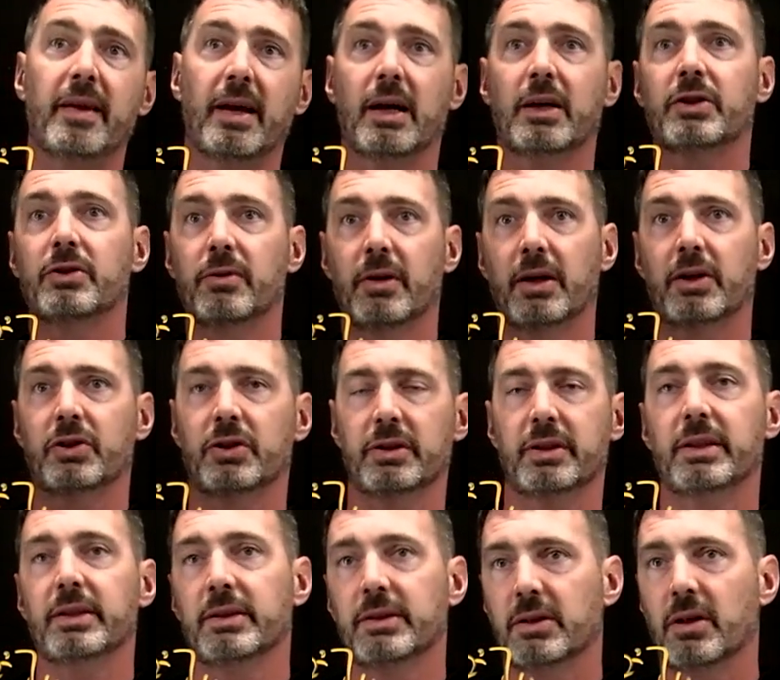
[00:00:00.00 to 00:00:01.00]
x direction
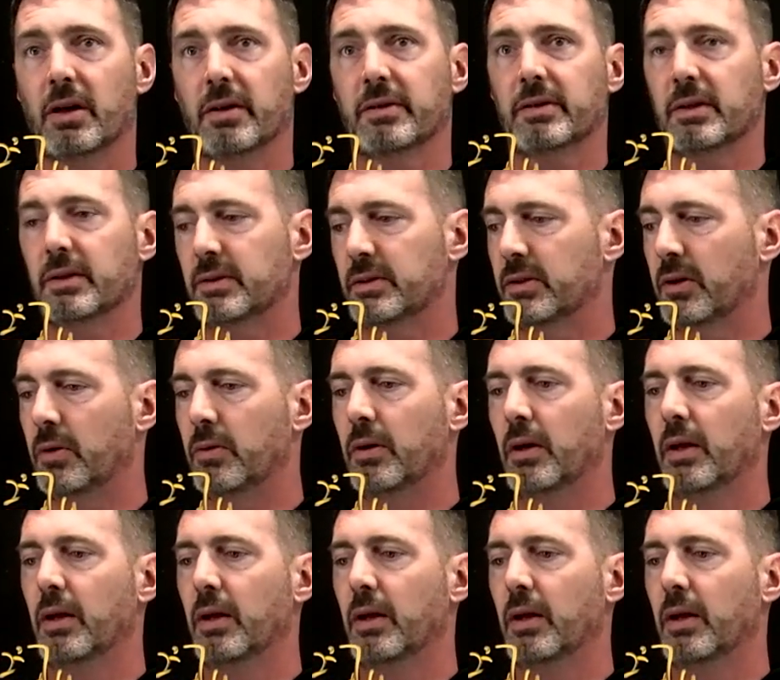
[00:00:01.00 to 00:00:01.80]
is constant. So